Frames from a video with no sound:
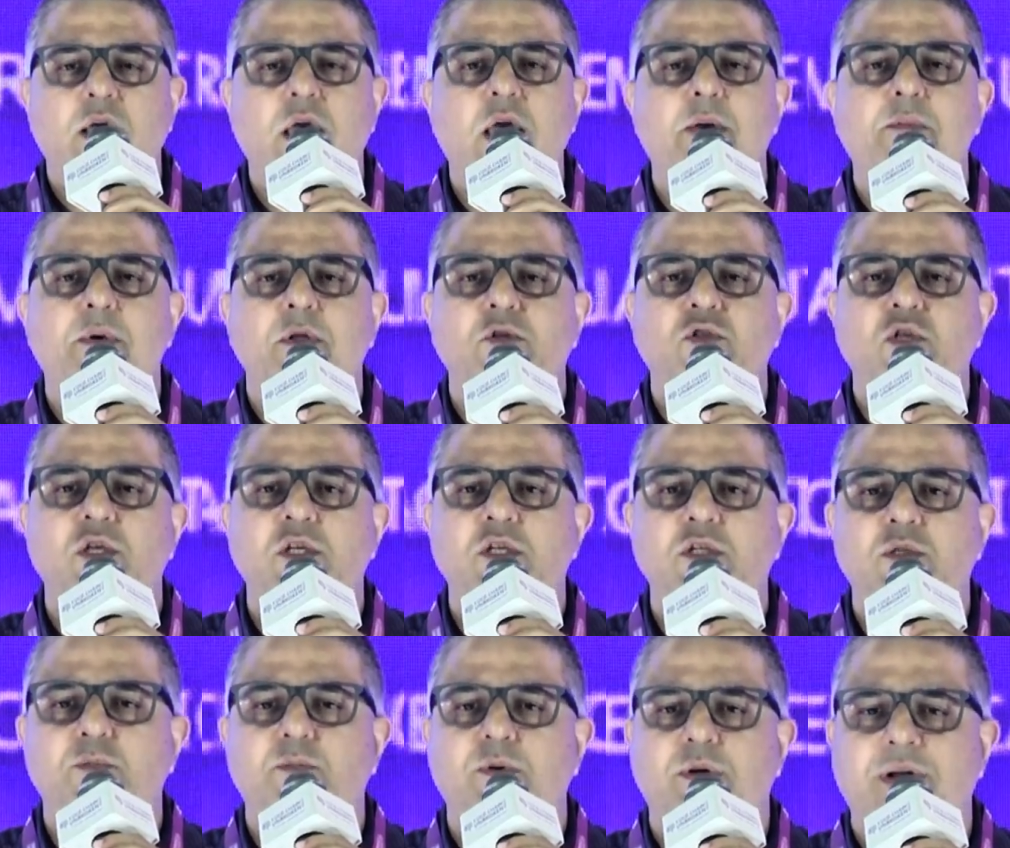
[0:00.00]
Varun
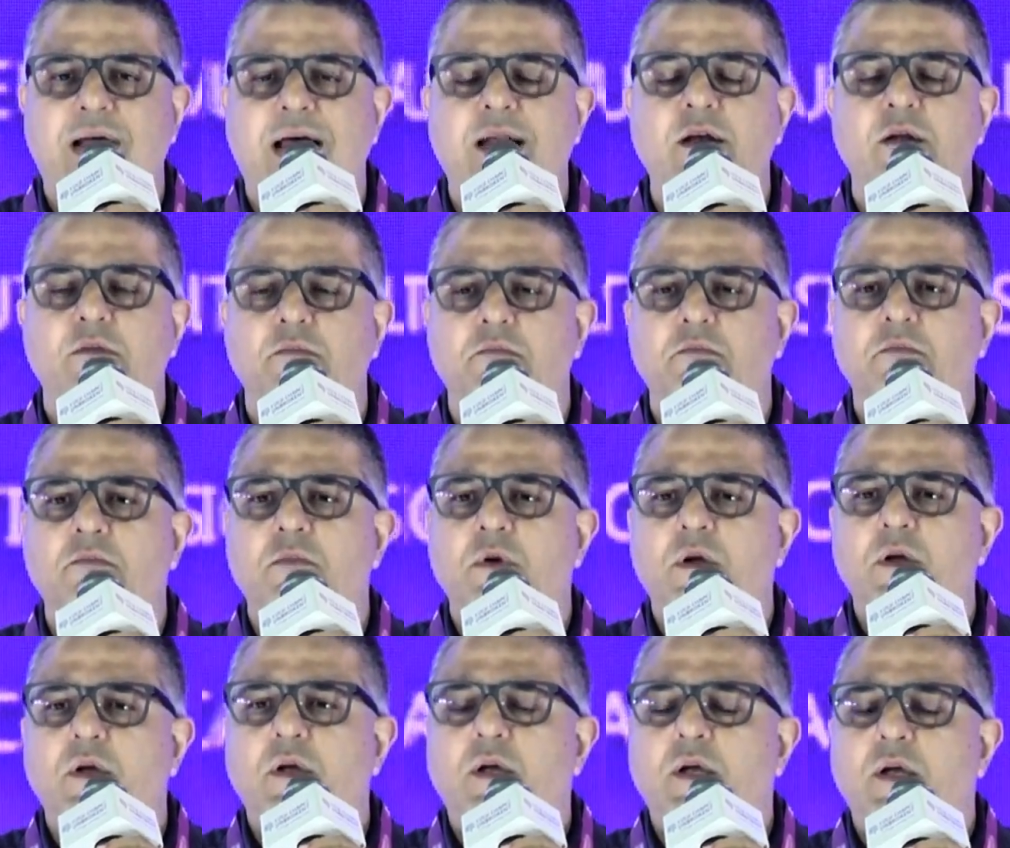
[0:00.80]
Chopra
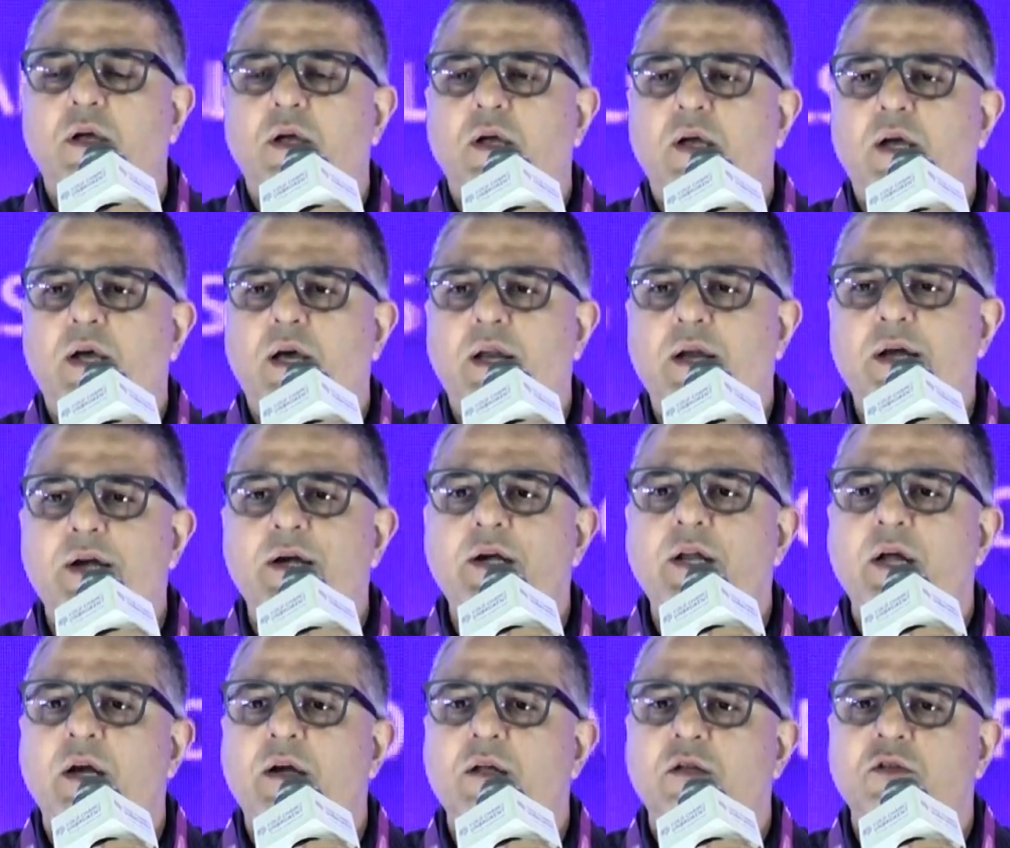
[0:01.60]
from Gear
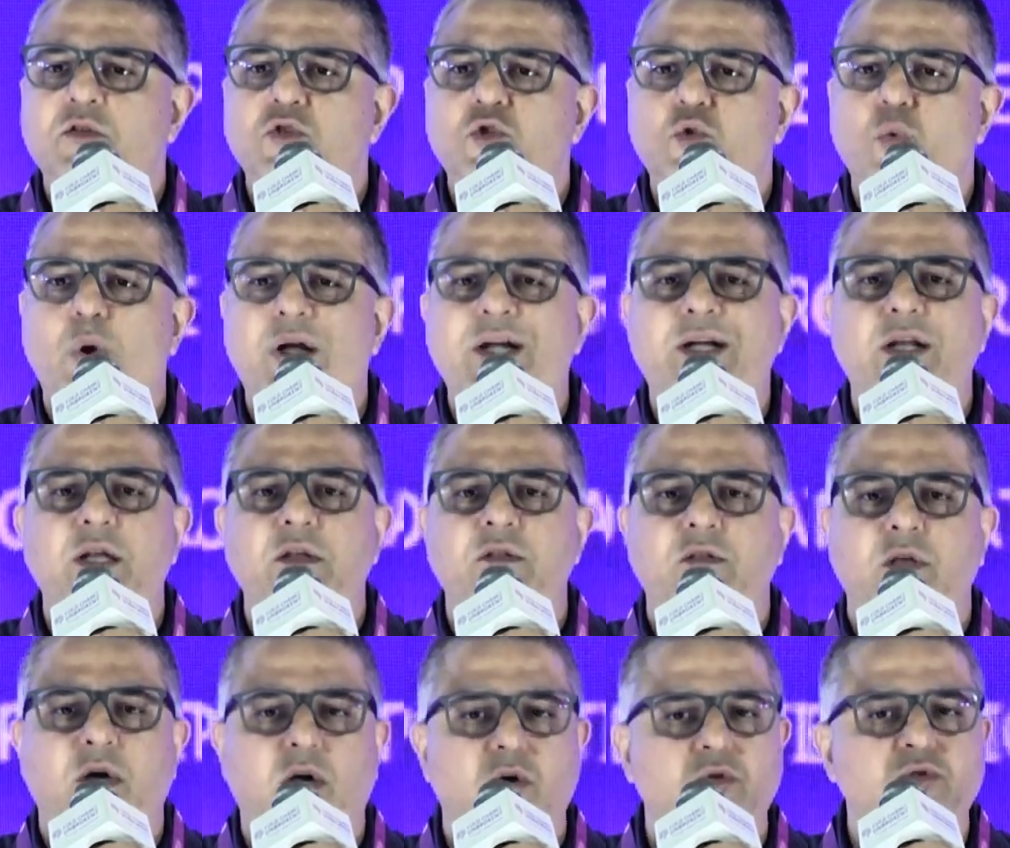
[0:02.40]

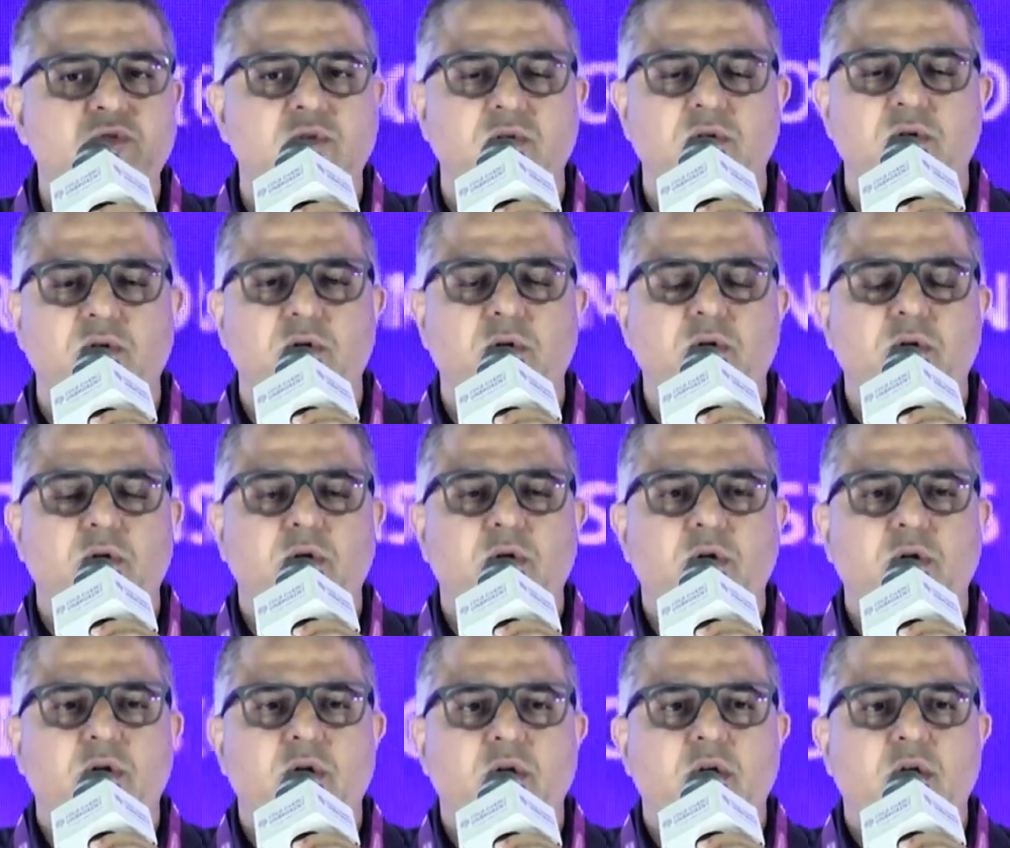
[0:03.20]
uh, who spoke
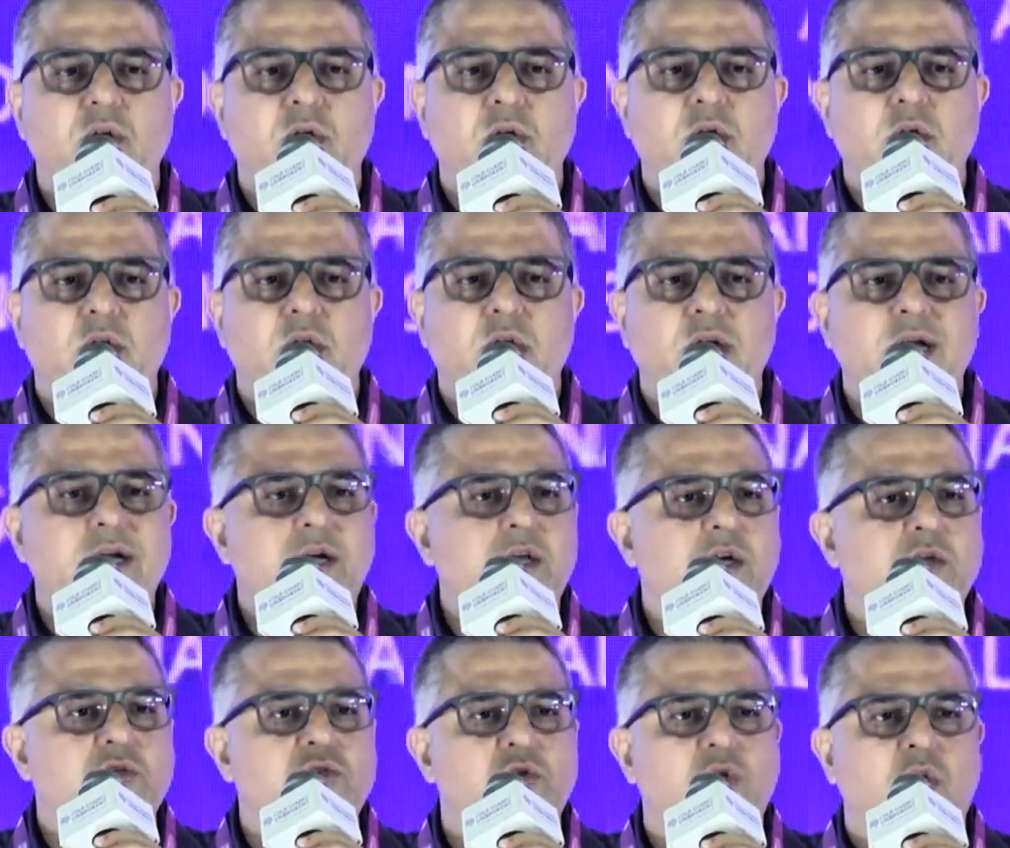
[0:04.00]
about
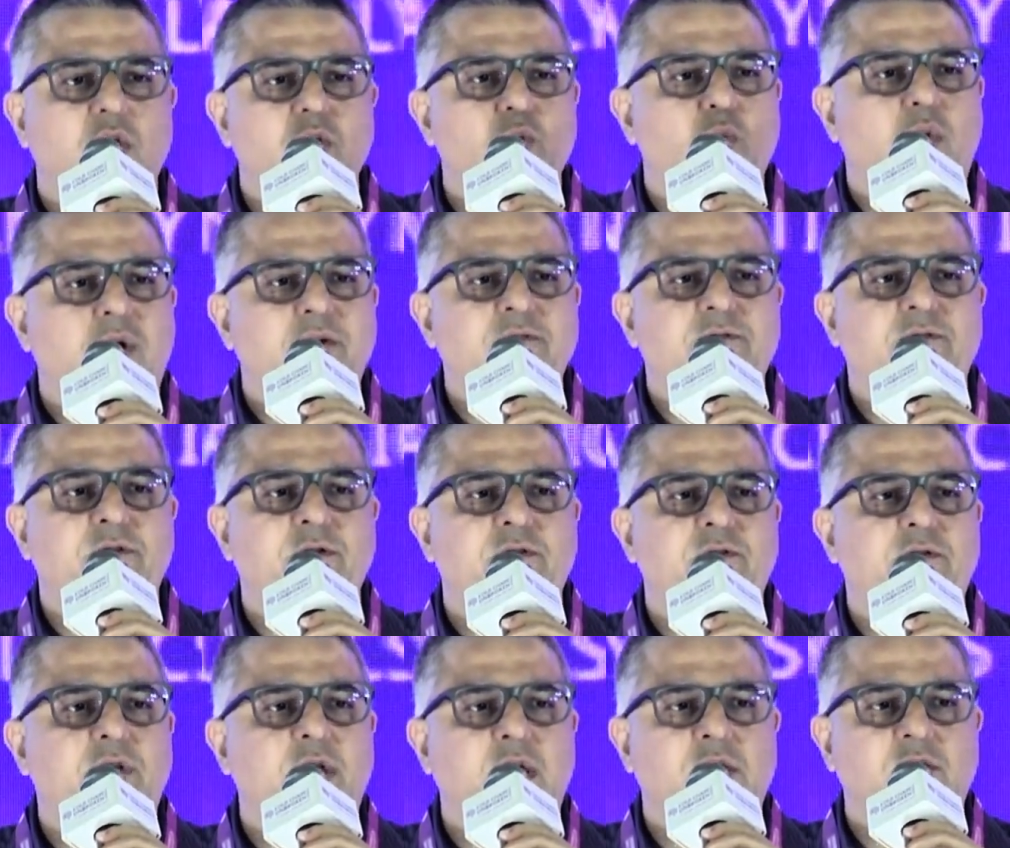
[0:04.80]
uh,
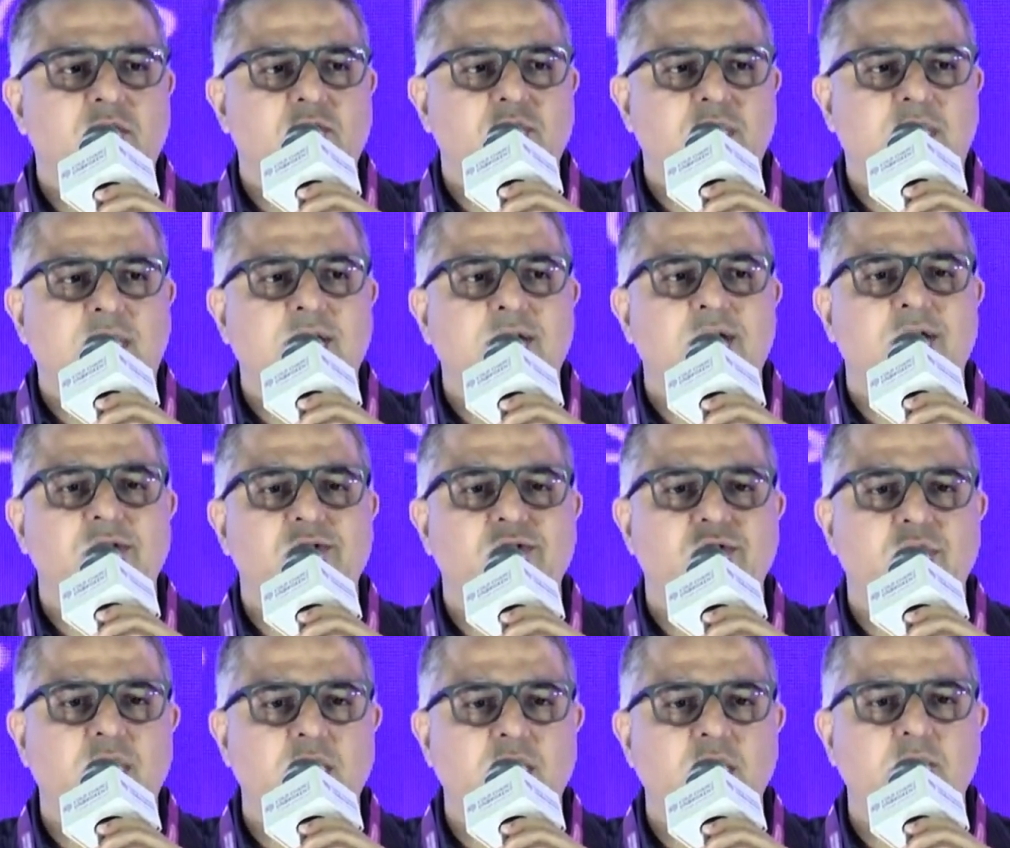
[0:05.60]
clearly
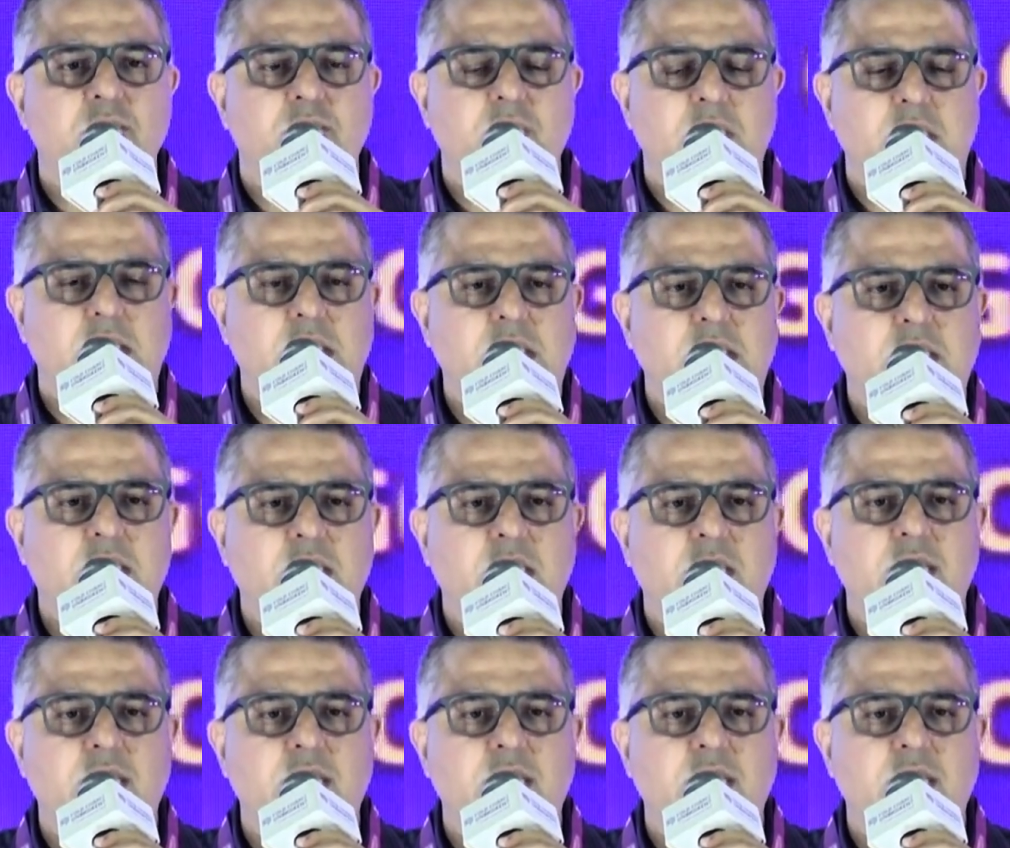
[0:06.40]
the material